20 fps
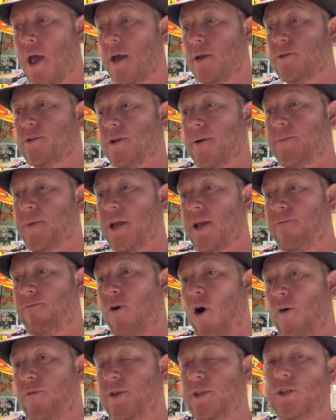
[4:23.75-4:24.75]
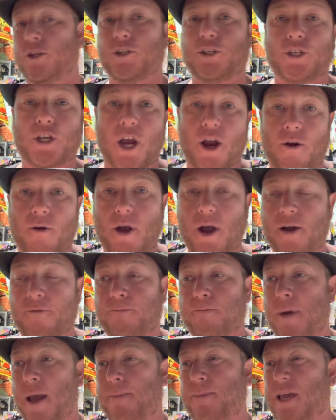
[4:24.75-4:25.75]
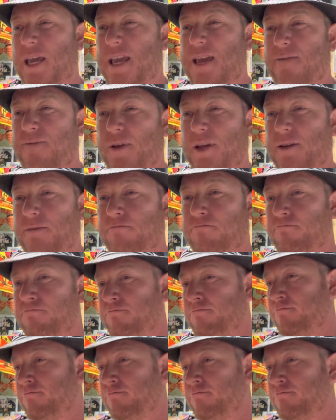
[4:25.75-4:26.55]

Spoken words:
something involving the sheriff, maybe even